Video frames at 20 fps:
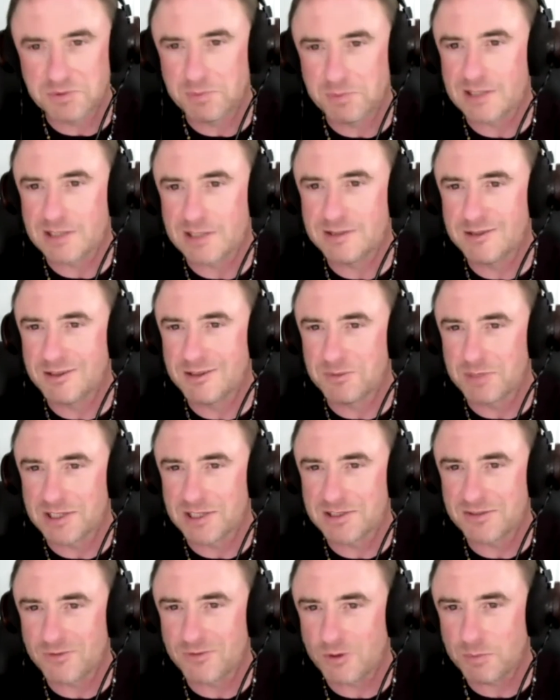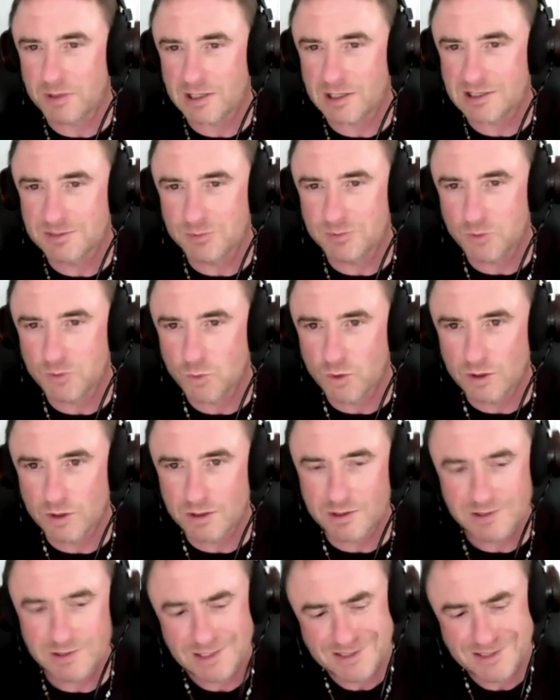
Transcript: best and the best of all possible worlds.